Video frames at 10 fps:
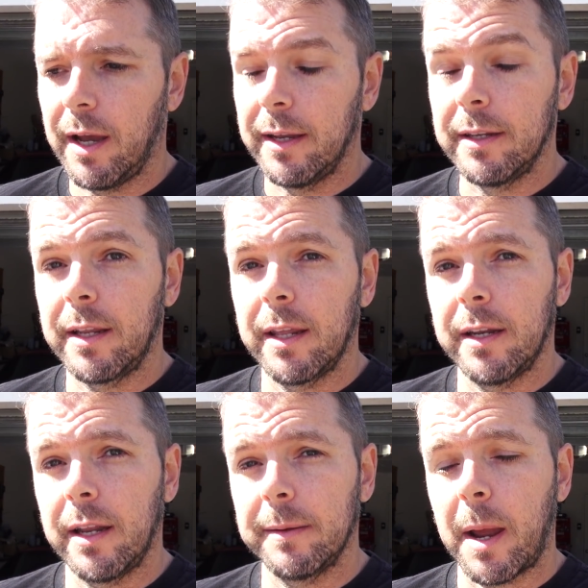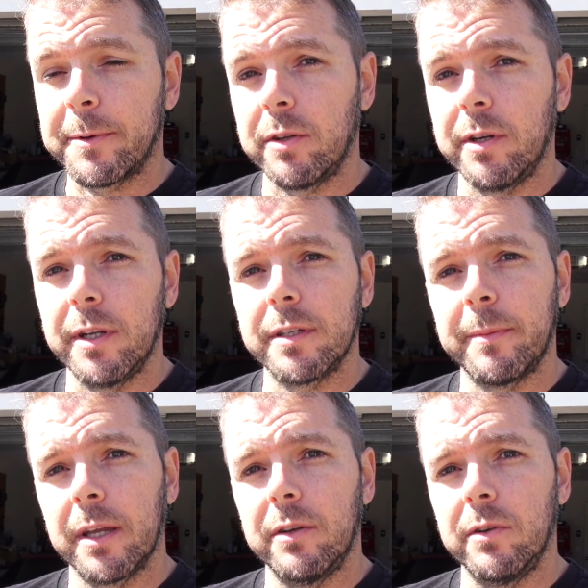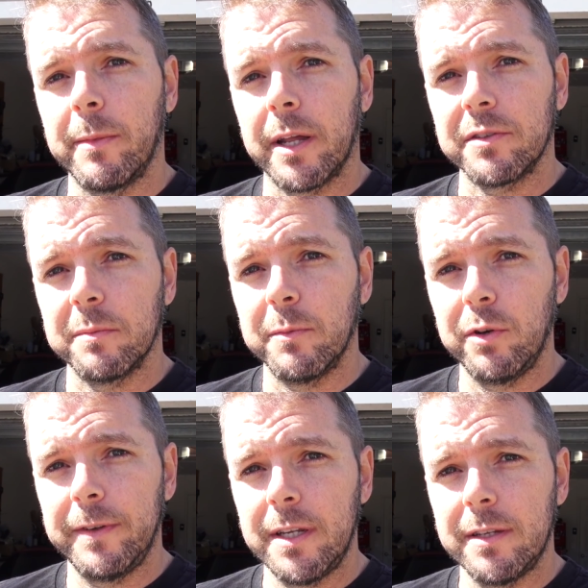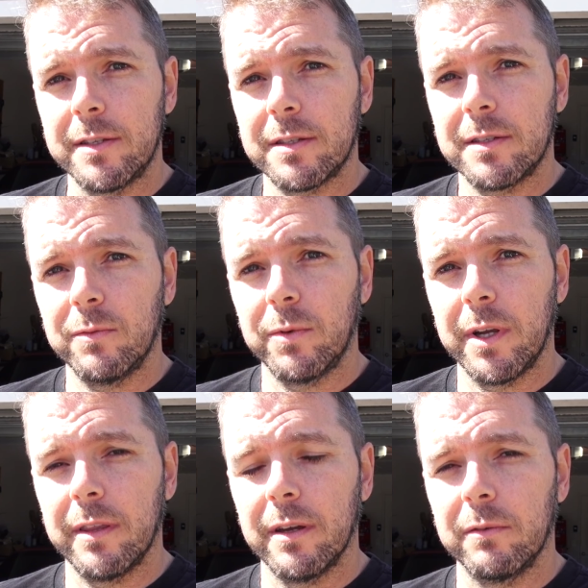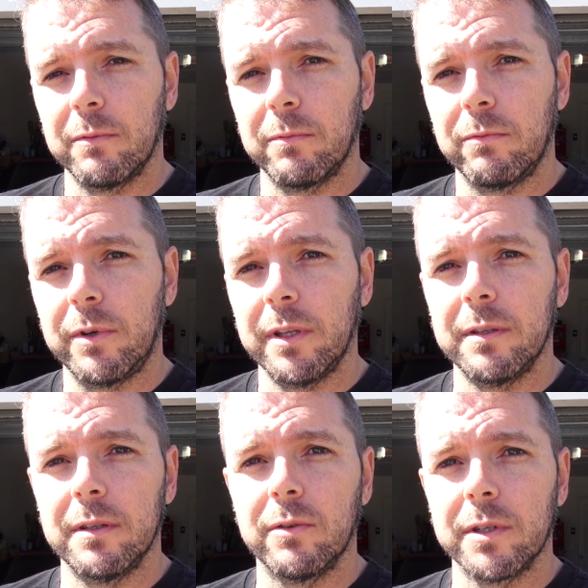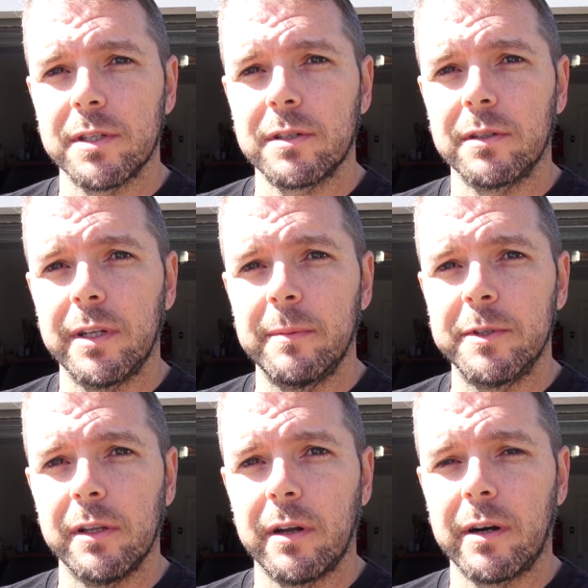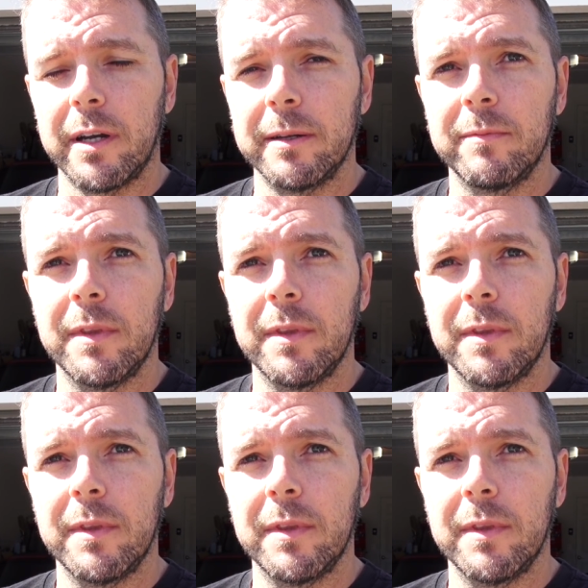I did get an opportunity to make a new Models and Movies with a really gorgeous girl named Delara.